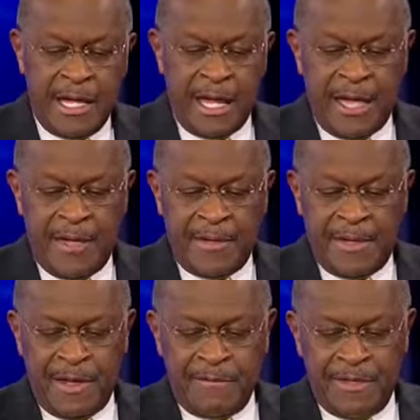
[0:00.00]

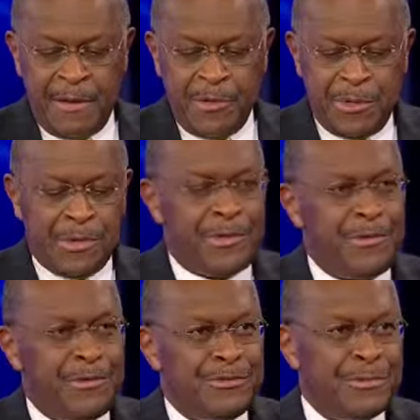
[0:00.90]
If they want to
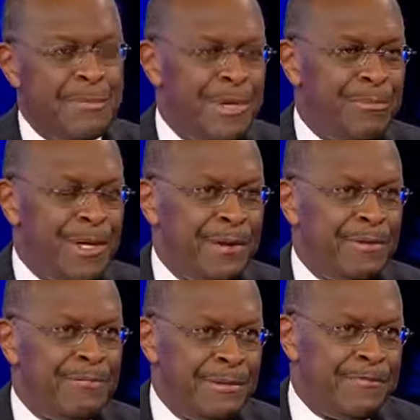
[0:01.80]
accuse Romney of being a
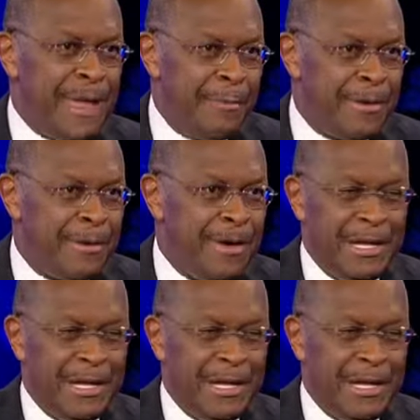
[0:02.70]
flip-flopper,